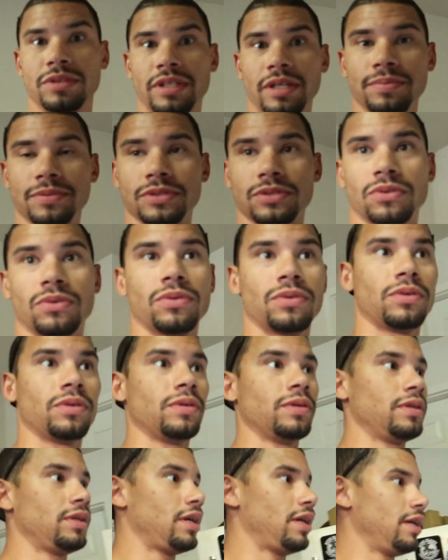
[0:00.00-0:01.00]
tips
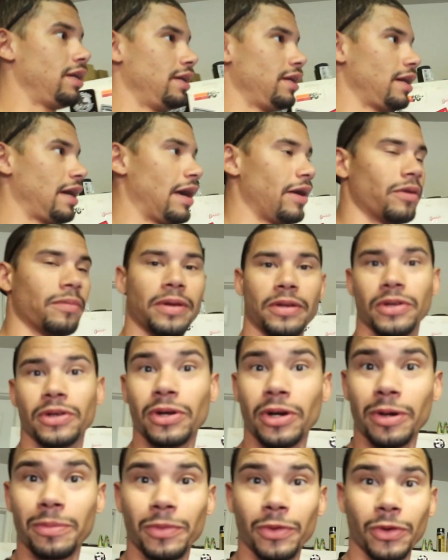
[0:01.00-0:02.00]
on how to make your
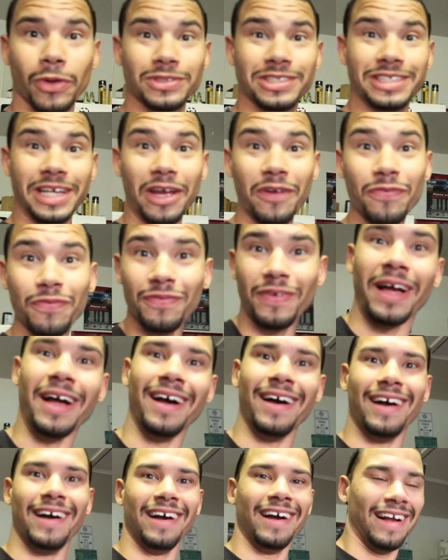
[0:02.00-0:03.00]
car more unsafe.
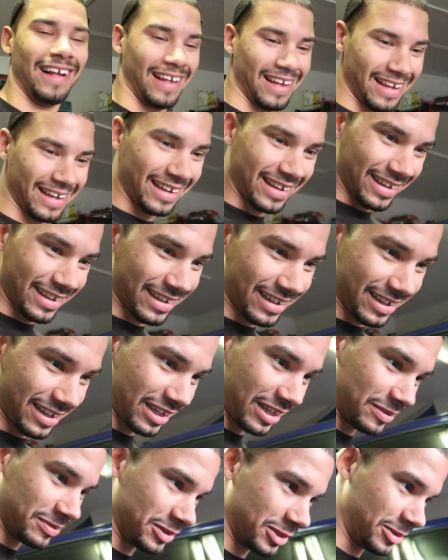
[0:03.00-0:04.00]

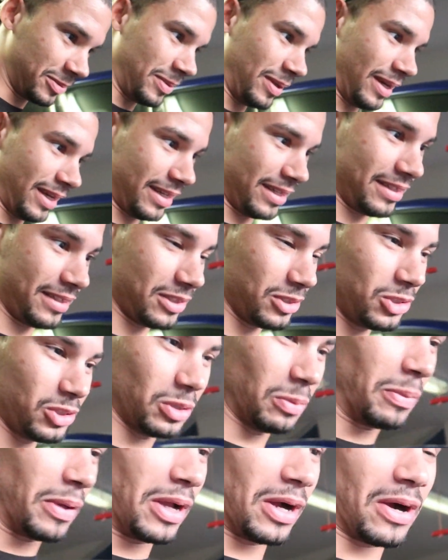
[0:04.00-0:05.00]
I'm just playing.
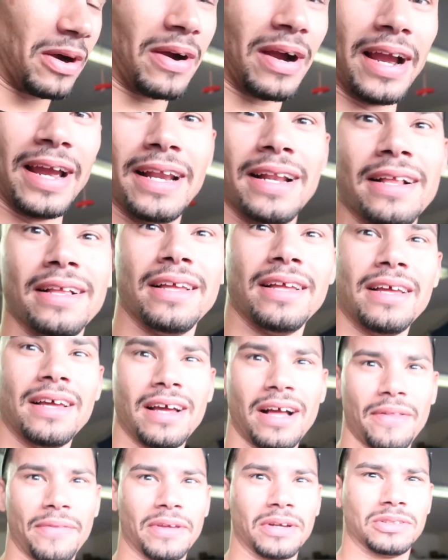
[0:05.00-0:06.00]
Should be all right.
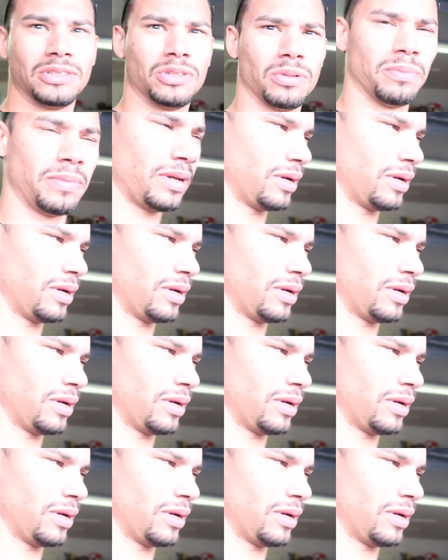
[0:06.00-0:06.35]
I think she'll